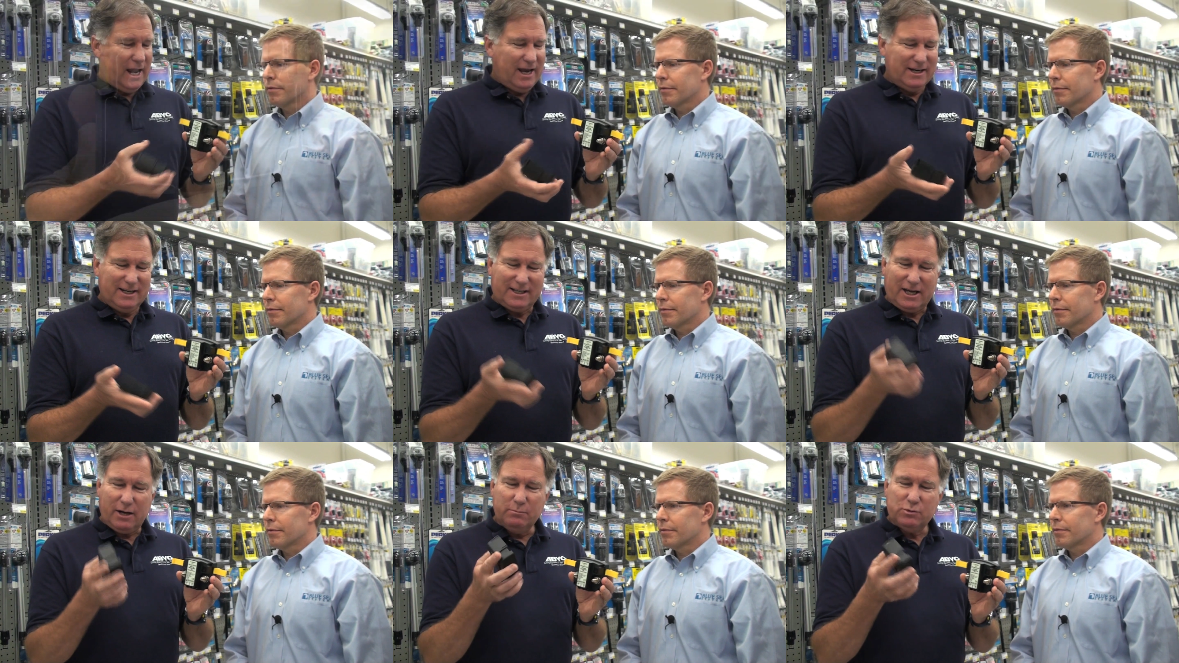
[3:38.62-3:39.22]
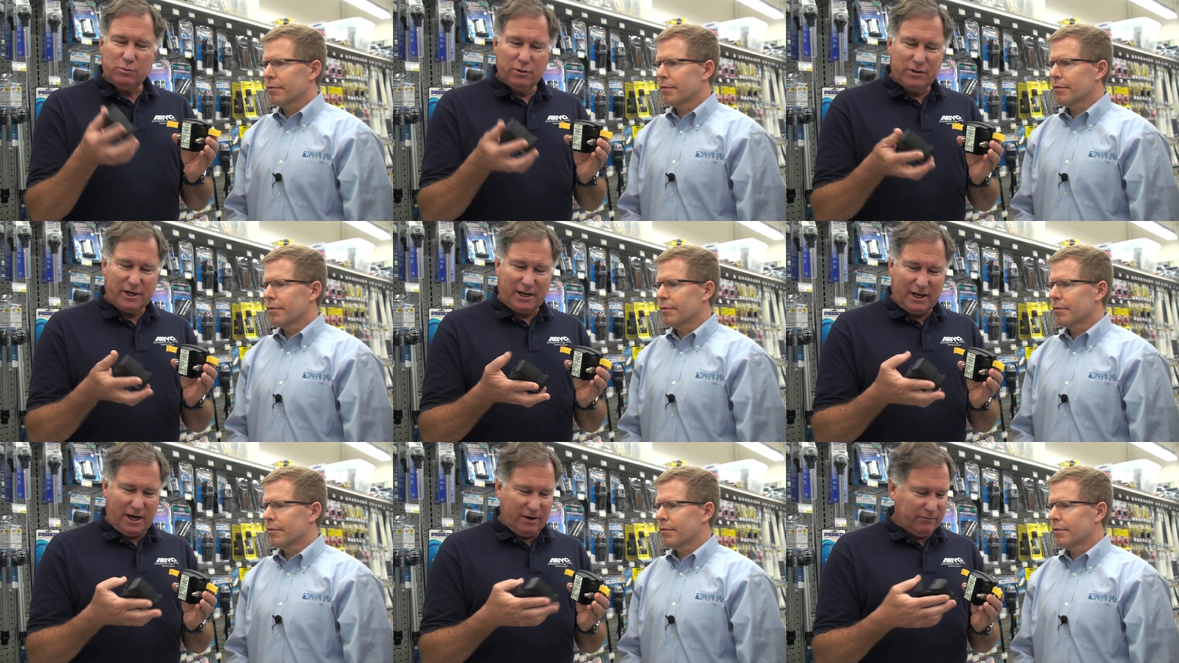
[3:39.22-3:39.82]
Speaker 1: and it comes with a
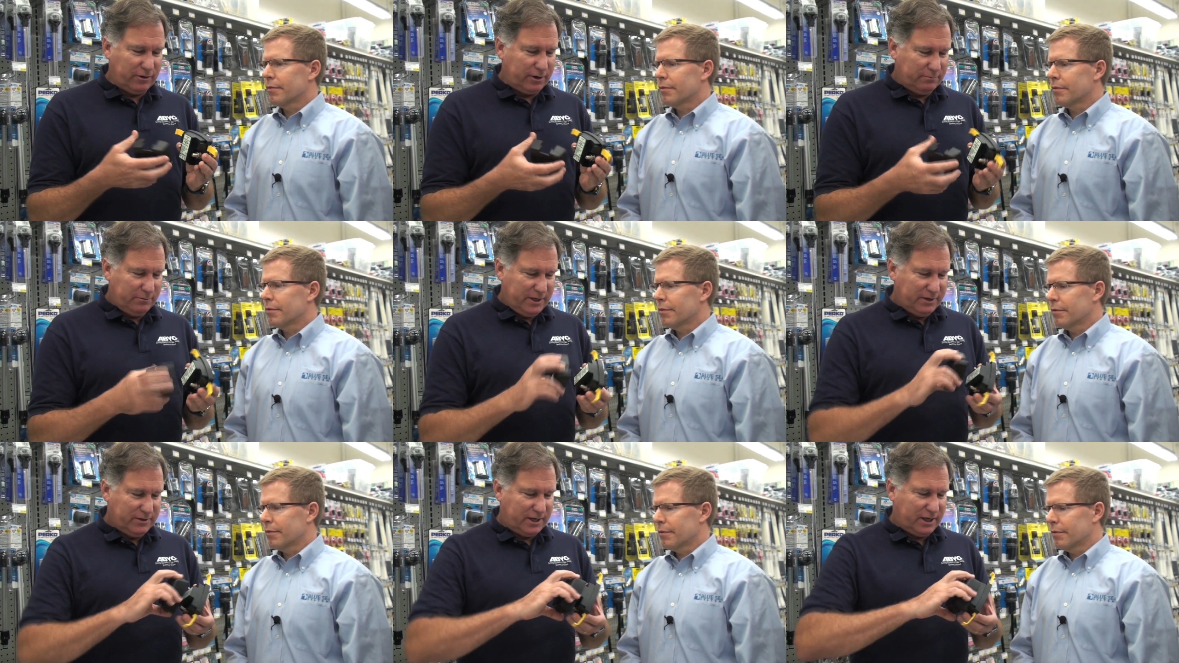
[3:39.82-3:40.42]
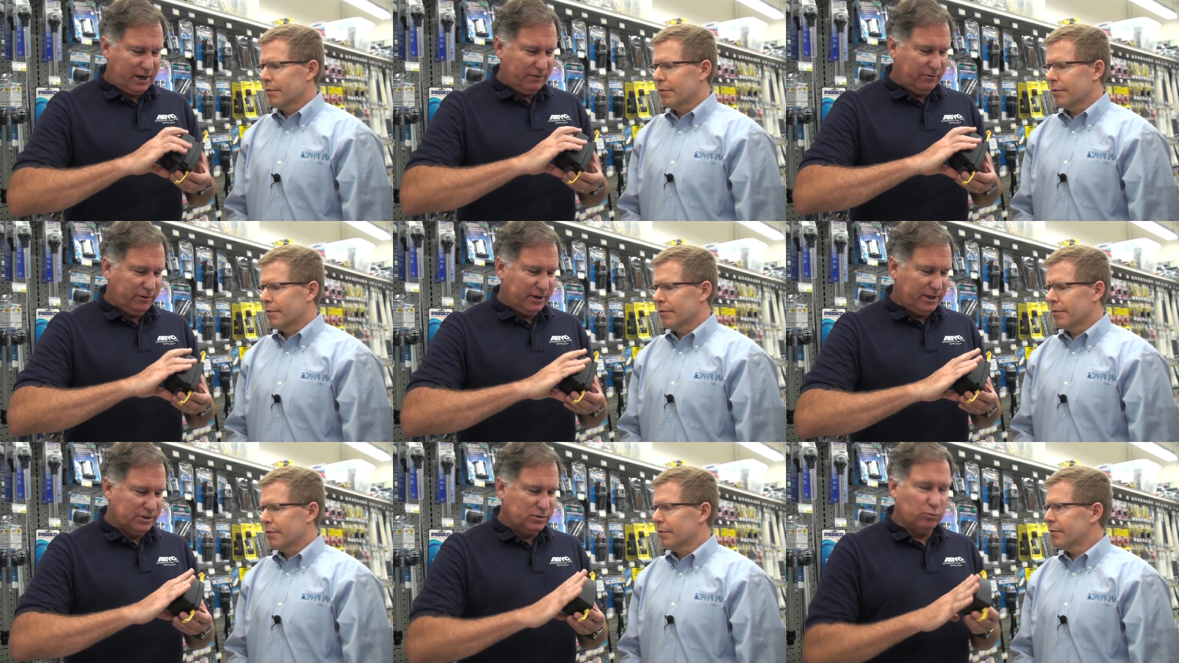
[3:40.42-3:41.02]
cover. And the
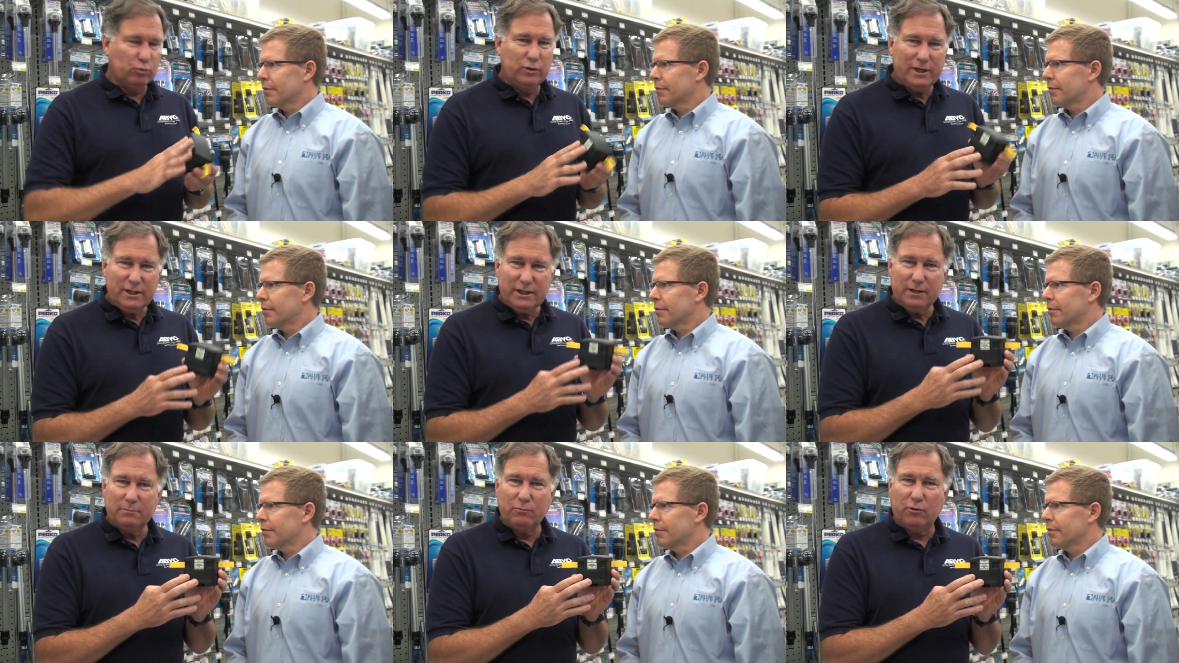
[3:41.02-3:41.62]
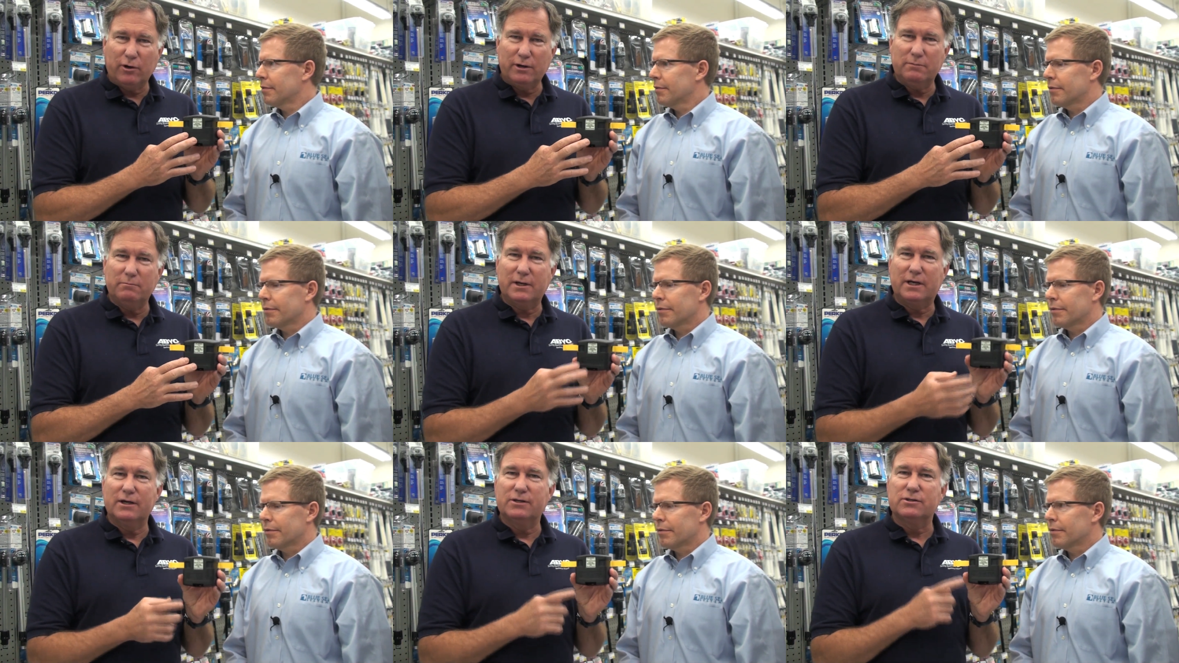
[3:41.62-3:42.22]
cover is really important
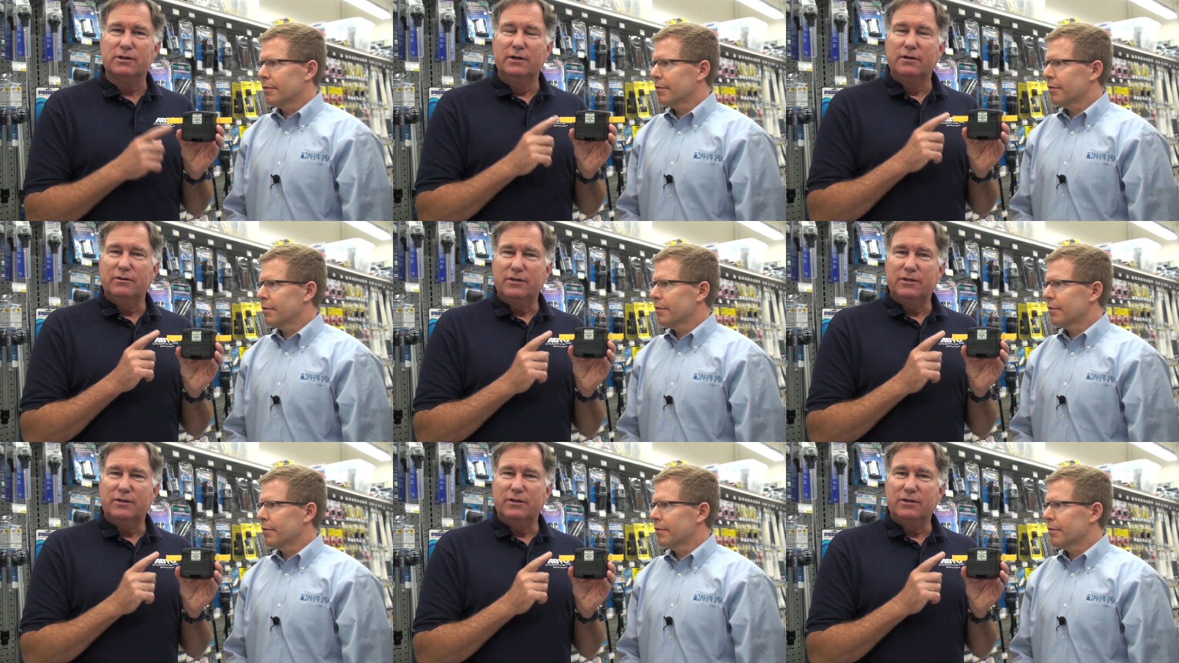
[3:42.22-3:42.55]
because